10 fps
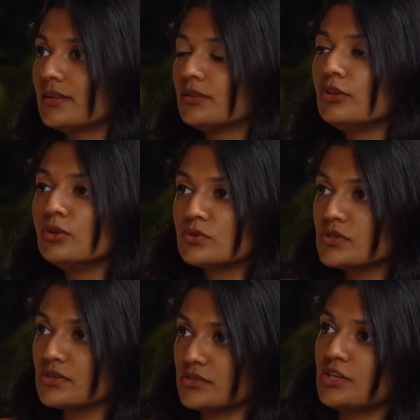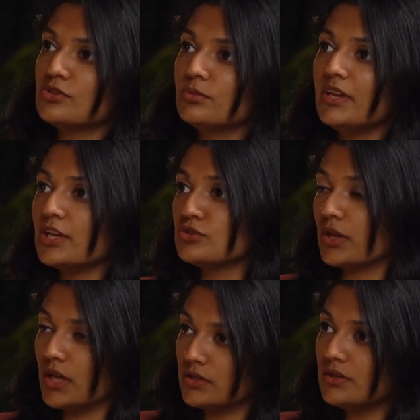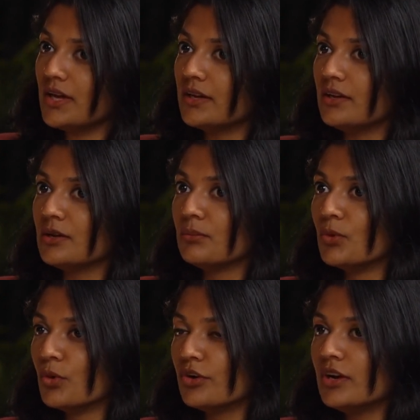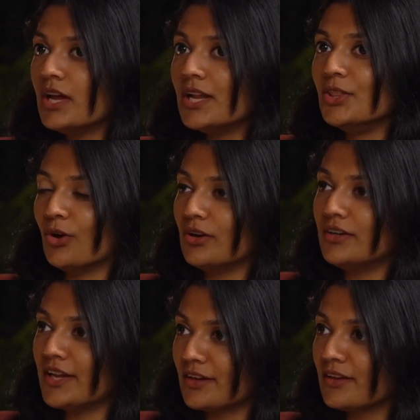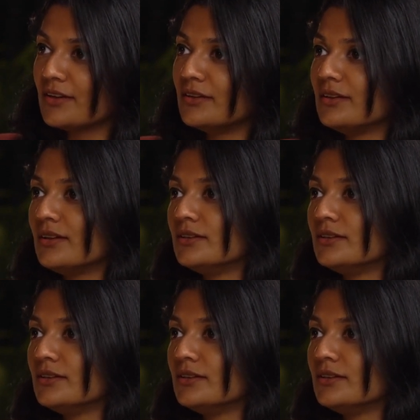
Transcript: that the users need to be educated and in a more non-technical,